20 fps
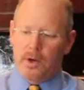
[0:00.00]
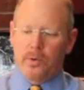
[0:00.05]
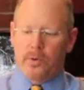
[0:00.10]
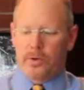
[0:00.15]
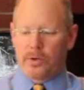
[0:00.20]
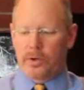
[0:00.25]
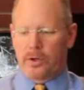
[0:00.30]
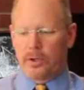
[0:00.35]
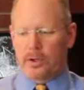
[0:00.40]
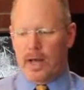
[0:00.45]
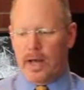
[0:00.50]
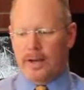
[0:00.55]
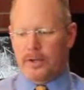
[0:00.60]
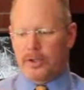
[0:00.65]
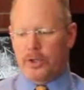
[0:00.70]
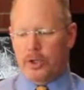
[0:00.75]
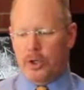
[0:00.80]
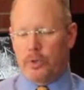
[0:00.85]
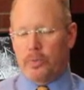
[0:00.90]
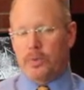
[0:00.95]
which are a lot of
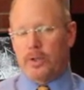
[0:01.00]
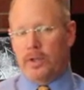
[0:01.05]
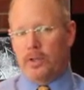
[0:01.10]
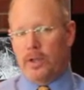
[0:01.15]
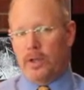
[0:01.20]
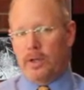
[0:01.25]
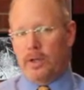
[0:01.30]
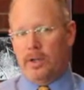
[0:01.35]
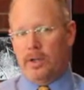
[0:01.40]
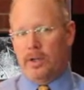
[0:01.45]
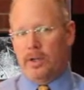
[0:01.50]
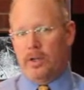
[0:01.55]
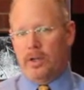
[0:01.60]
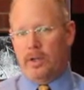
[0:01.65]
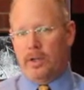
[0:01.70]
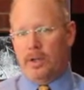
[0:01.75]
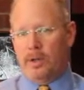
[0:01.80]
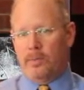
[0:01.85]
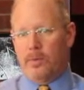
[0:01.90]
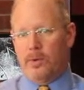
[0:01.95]
soups, and then
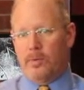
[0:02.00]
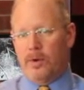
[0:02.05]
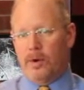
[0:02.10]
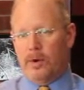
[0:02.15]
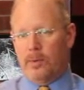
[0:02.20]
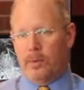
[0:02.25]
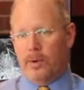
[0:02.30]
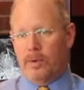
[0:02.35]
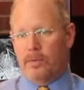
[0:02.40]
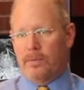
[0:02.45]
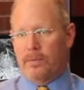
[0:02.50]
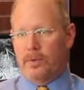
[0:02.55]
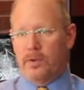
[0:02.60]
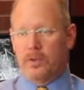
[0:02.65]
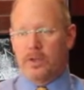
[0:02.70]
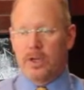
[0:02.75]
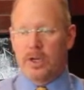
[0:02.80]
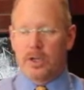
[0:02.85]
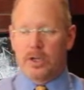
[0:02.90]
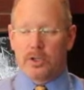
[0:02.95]
you move on to real
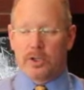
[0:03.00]
foods.